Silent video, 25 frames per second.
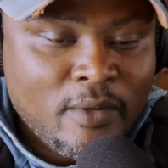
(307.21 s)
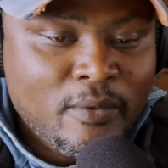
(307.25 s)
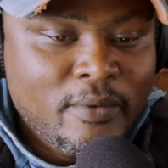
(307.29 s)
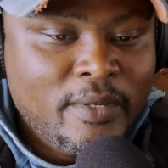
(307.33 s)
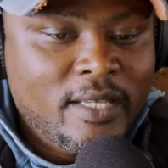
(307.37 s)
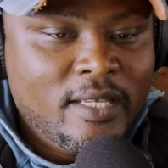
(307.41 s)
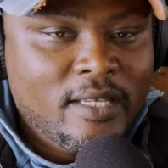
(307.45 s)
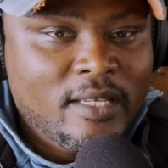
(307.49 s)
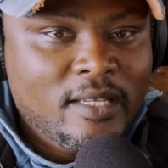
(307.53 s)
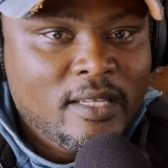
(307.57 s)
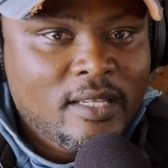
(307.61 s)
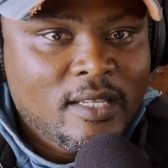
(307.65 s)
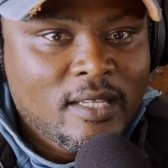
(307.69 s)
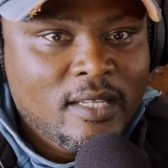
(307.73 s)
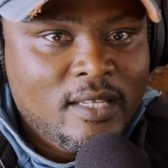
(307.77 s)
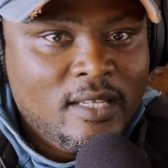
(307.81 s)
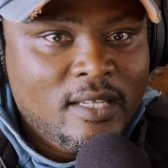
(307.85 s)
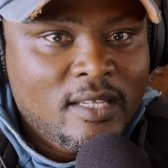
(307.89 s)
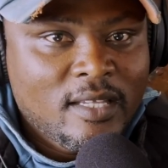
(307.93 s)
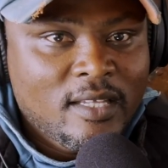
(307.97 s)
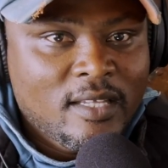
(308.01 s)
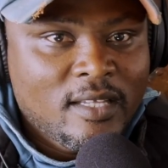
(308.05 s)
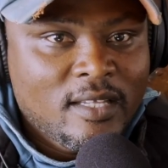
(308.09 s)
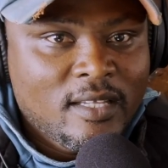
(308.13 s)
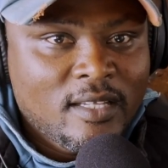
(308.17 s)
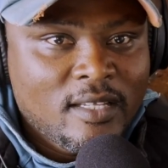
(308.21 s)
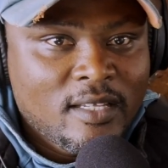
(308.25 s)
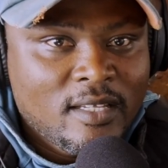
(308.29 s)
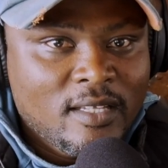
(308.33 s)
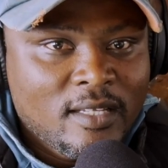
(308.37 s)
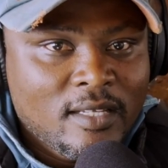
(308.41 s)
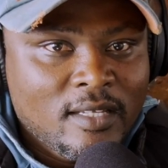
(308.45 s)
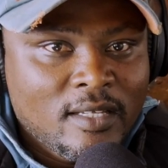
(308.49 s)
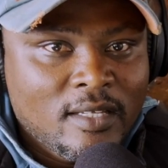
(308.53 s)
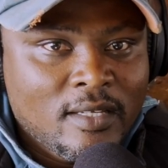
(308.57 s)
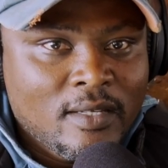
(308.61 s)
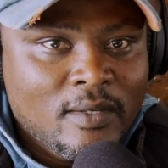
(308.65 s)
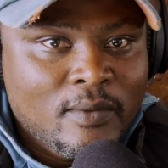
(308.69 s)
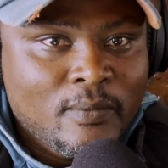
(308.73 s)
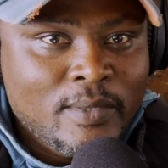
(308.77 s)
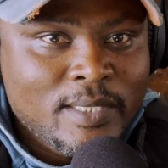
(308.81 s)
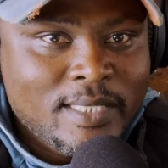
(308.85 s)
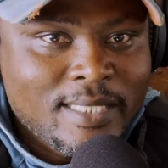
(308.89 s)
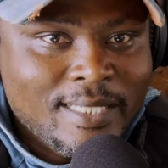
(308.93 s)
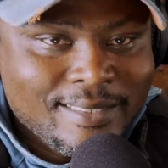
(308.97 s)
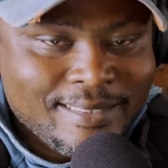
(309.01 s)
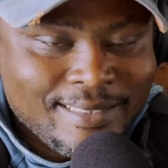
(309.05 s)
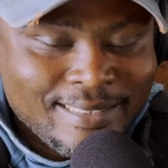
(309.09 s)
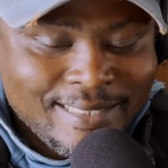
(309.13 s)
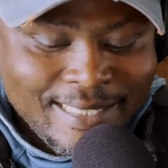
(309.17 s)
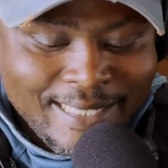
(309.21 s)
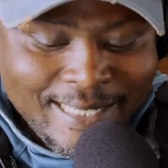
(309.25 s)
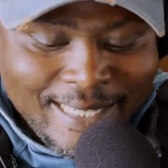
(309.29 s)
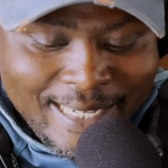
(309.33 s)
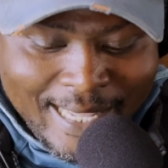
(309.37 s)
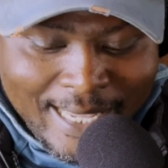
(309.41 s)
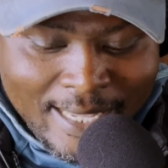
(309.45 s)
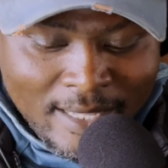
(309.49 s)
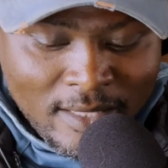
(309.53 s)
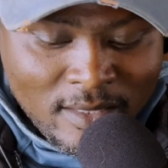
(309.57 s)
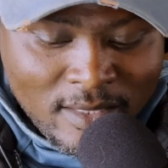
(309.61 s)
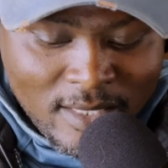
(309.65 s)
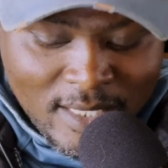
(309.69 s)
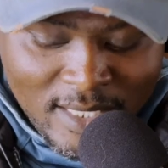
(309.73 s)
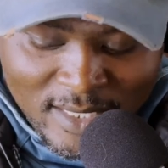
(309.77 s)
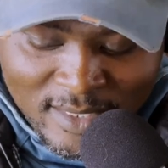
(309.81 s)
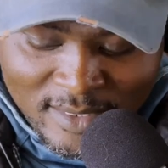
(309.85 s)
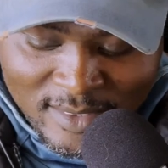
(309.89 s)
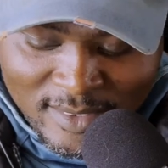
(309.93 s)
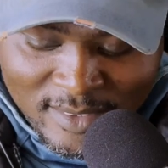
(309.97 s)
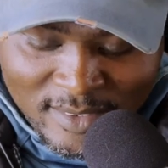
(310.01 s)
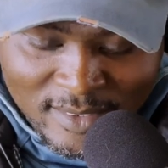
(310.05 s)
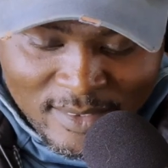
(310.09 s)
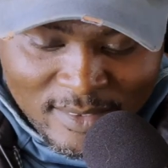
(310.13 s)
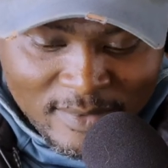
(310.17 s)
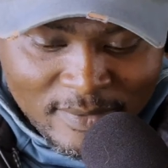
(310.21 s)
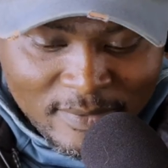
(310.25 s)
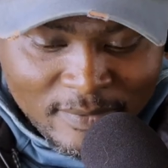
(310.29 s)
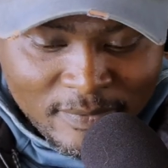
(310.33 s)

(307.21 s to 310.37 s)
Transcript: we just delay things,